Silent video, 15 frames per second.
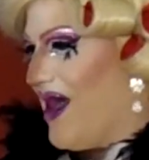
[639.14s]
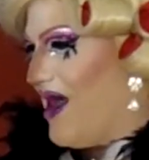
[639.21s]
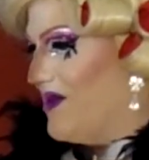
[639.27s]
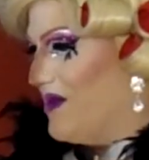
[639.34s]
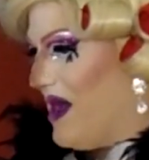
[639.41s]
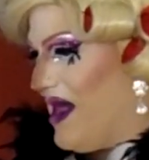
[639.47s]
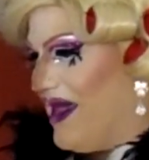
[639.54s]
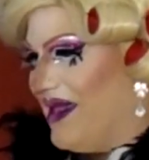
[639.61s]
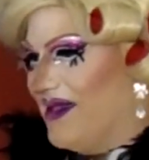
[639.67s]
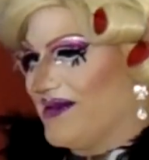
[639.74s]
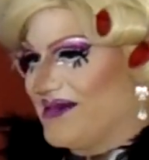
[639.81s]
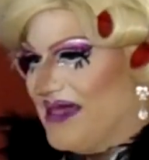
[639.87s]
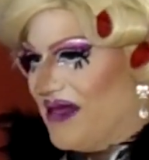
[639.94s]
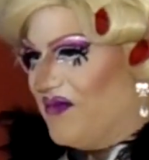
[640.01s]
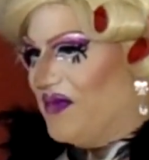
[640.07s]
On my
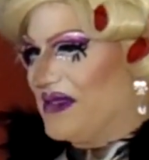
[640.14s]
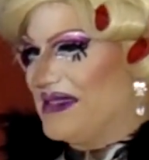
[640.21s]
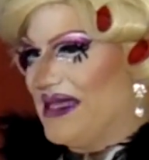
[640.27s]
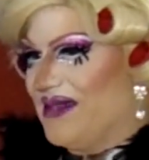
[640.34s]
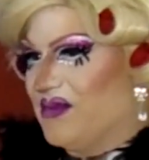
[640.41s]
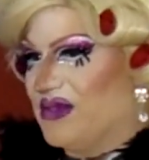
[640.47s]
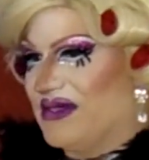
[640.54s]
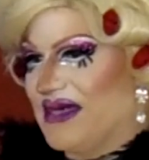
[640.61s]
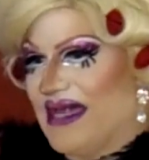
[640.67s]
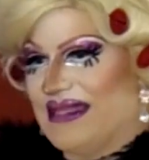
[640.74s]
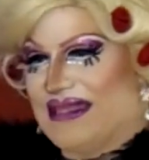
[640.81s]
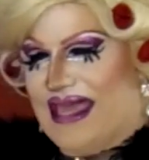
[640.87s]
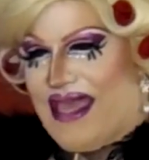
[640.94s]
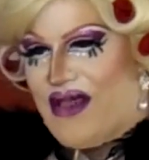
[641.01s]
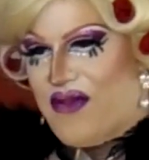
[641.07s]
10-foot table, I lay
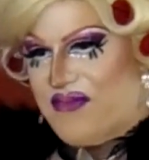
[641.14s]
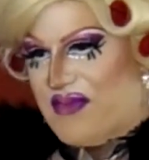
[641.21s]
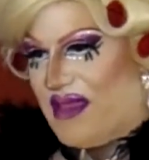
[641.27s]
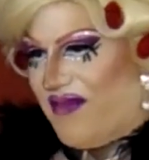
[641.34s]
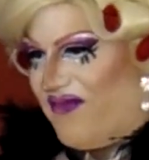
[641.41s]
out my